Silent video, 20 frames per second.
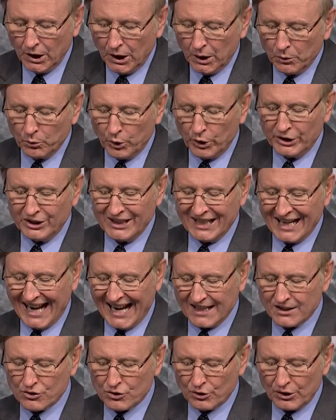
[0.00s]
would
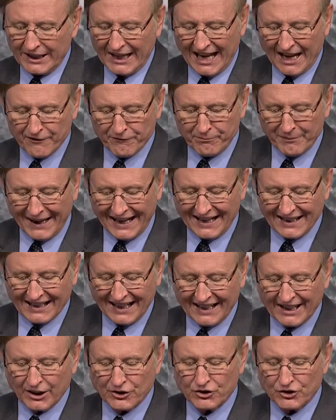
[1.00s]
naturally have made
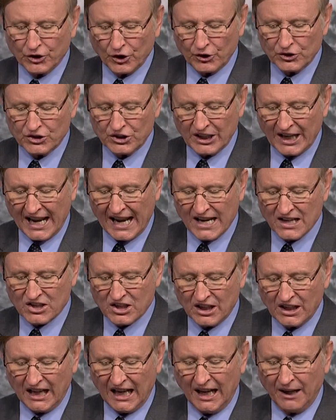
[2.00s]
an
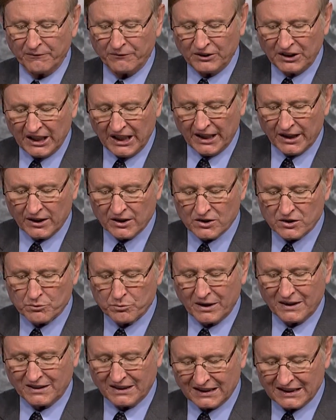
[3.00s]
association of years with the